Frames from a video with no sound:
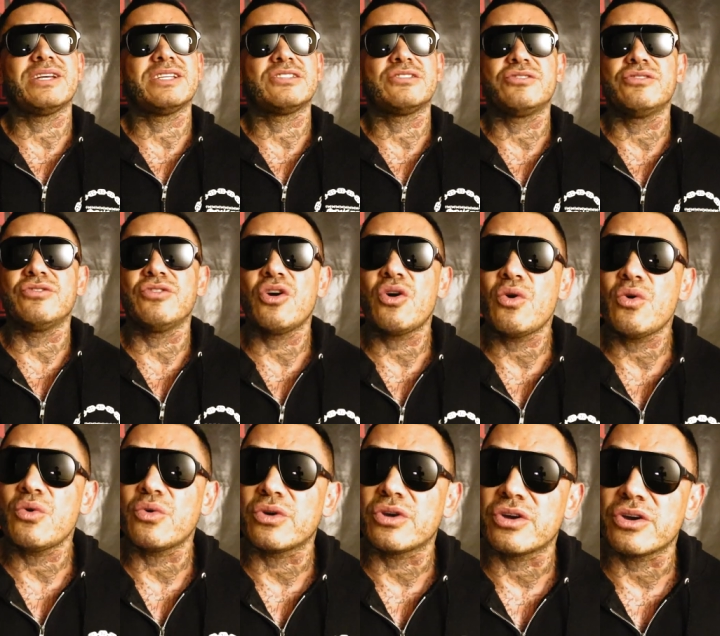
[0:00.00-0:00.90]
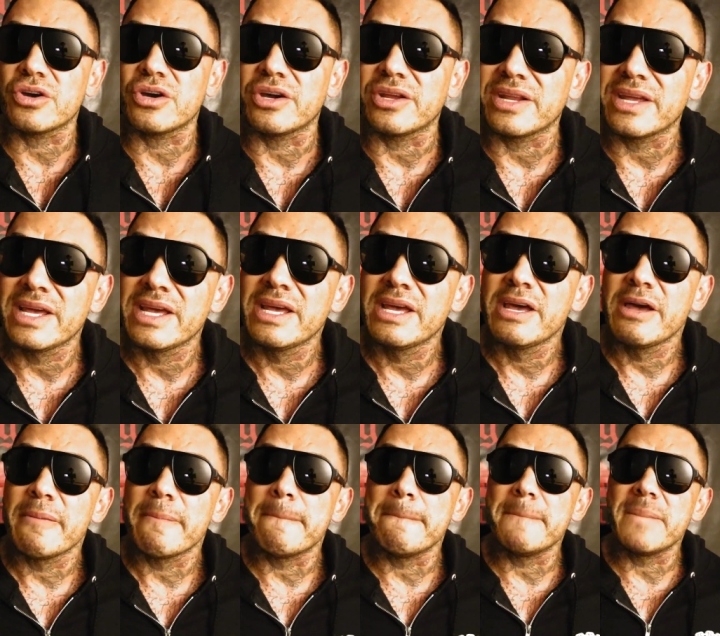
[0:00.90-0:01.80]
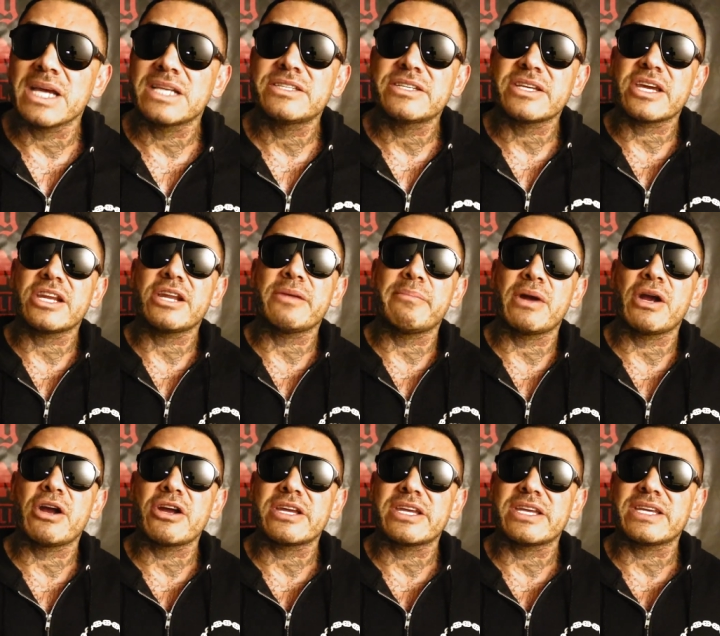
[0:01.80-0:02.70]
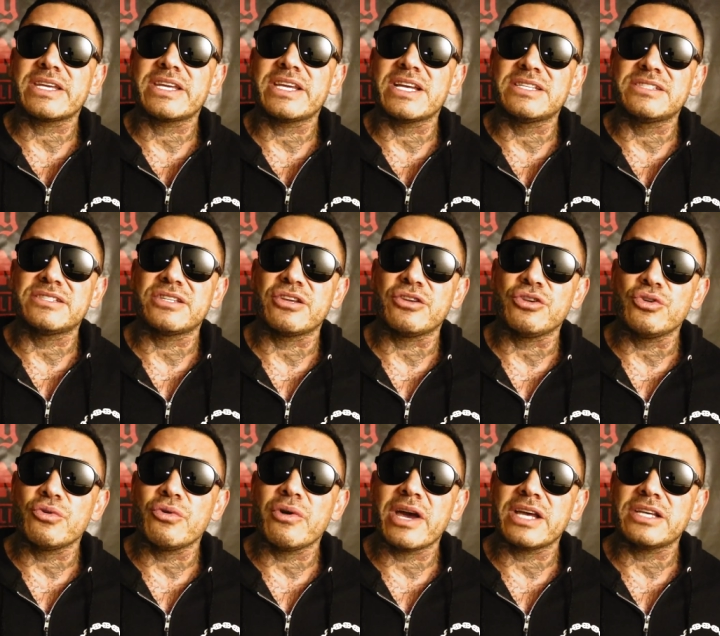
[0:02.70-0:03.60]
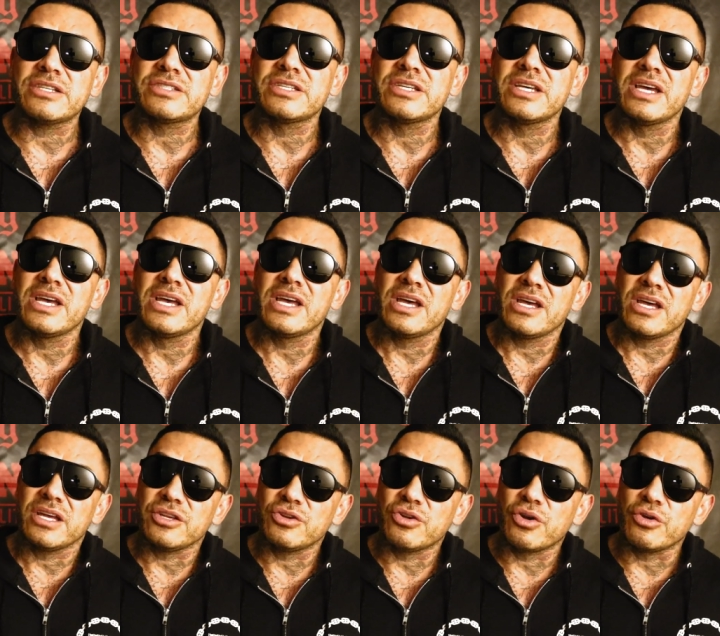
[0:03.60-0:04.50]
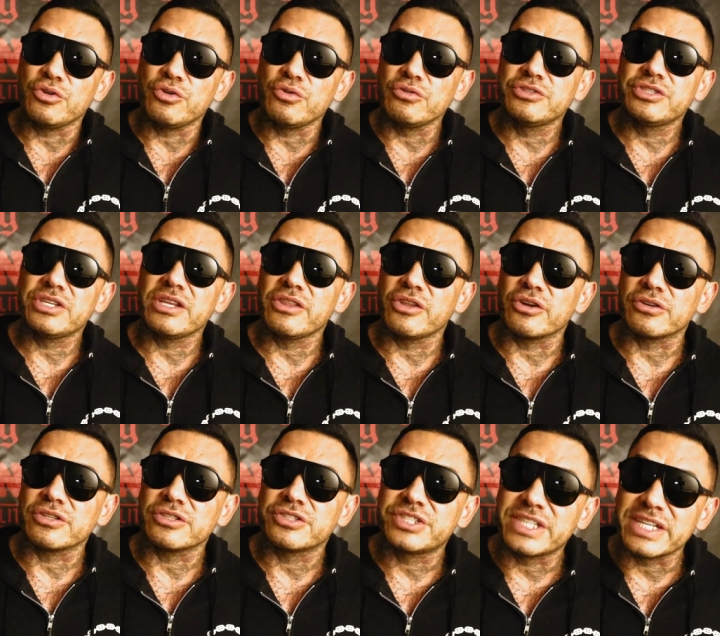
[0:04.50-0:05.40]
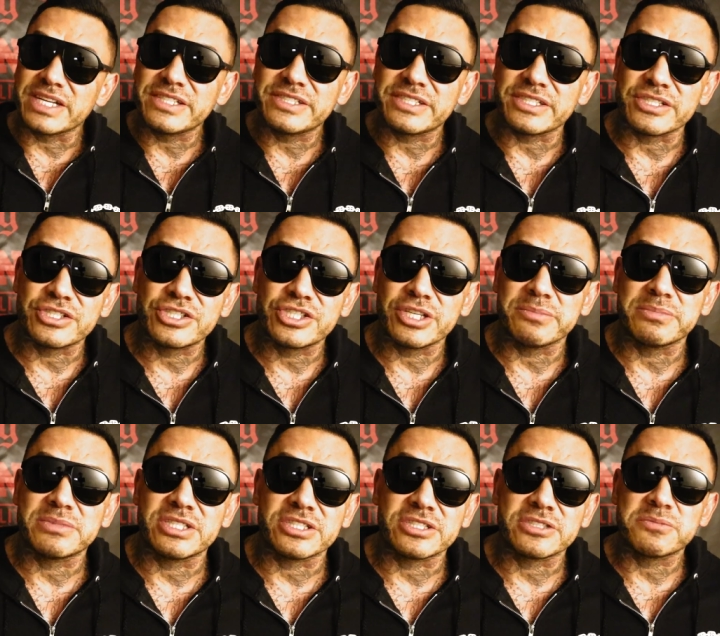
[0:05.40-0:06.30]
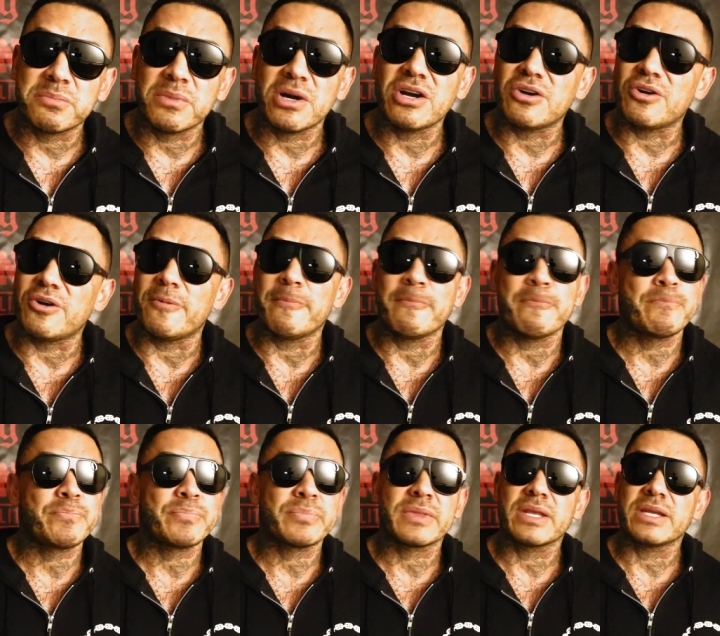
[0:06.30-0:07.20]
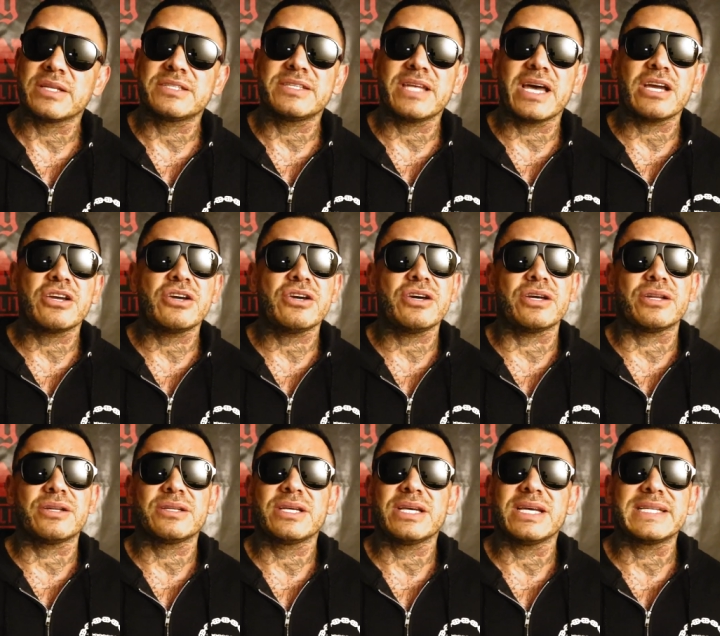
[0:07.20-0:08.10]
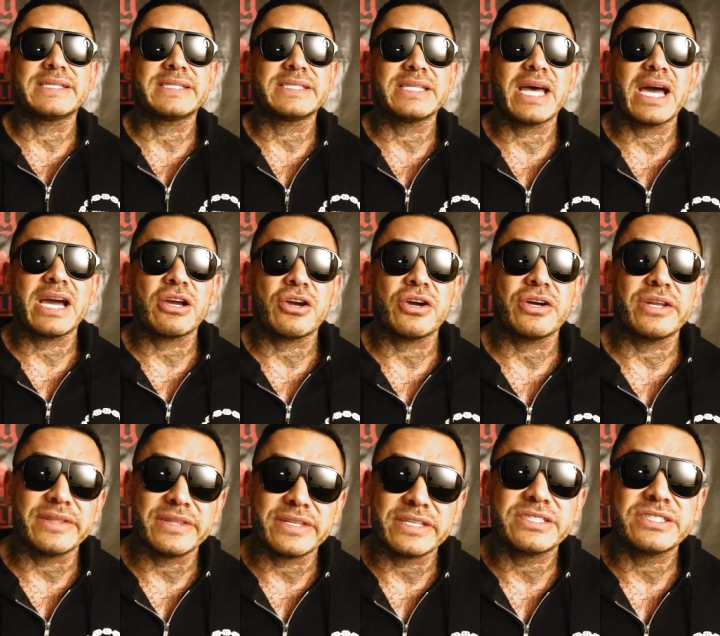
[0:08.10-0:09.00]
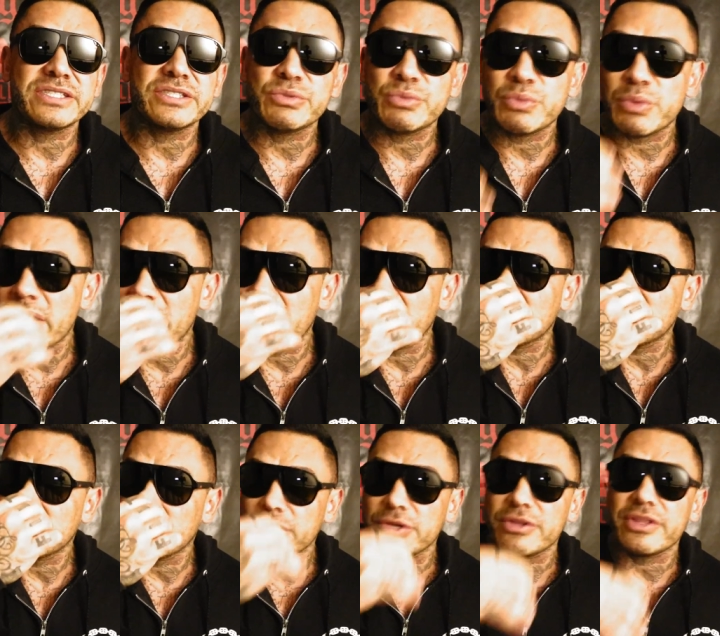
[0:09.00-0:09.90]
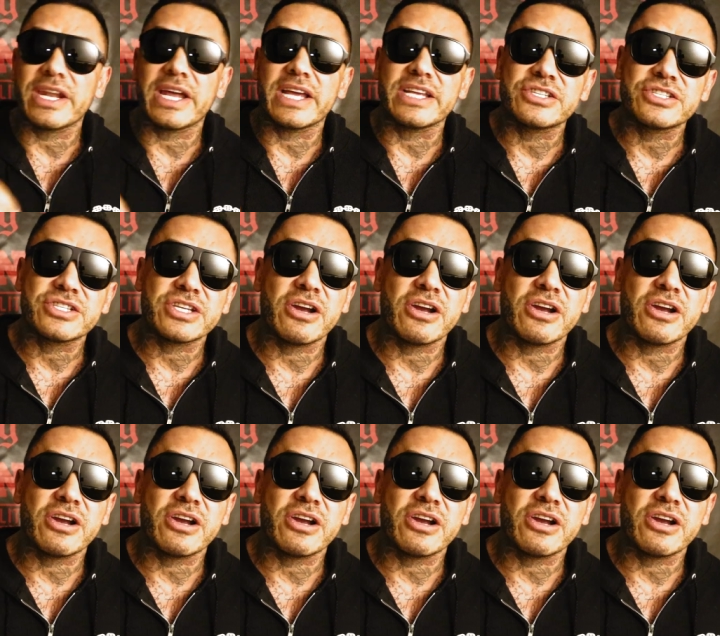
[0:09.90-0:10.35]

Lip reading: it's no good. Mexican American kids in the US, you know, using their citizenship to smuggle. It's not good, it's not good. And this is why I tell you that I